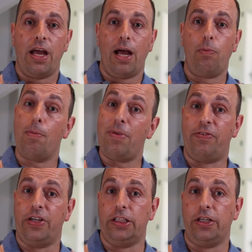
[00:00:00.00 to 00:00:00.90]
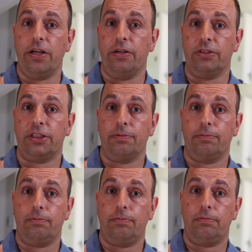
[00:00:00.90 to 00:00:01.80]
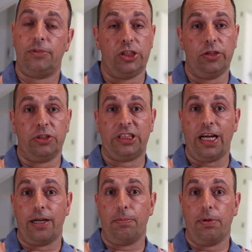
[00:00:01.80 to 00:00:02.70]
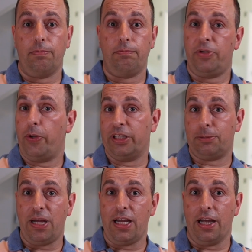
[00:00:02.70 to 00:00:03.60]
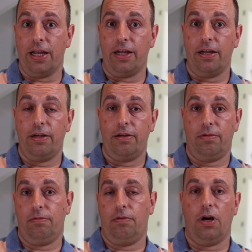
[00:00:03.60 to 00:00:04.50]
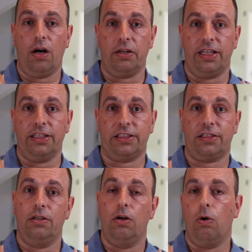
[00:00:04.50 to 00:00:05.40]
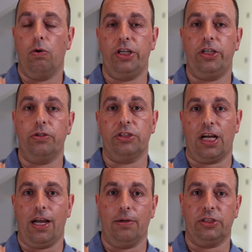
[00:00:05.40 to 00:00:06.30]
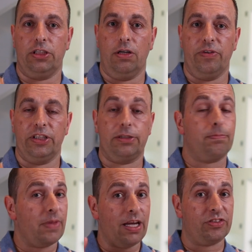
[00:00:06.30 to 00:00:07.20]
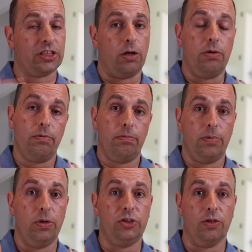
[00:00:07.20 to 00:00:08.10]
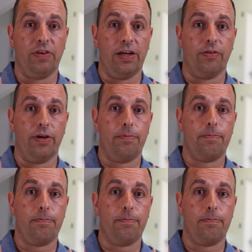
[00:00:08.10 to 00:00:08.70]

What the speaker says: And what method did you use? Did you use tape, USB key, hard disk, or did you use a cloud service? If so, who's your favourite?